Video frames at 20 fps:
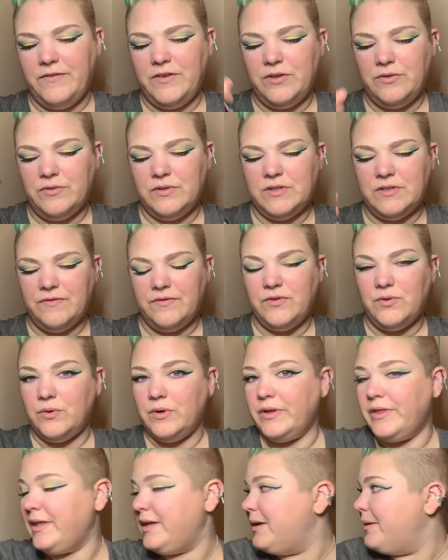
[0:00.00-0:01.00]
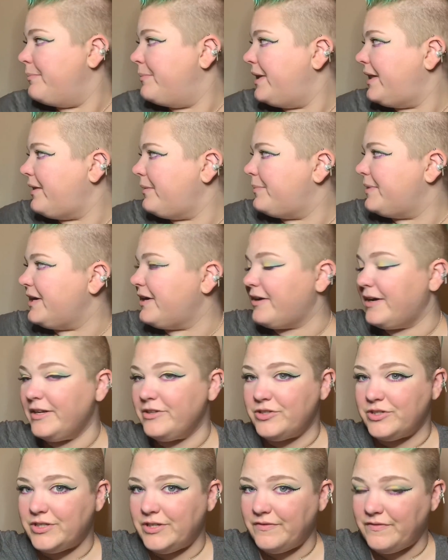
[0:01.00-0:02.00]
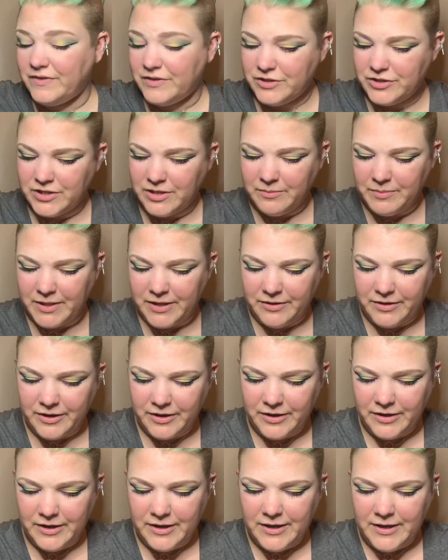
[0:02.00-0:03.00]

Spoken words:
used for the Bella Pierre HD finishing powder,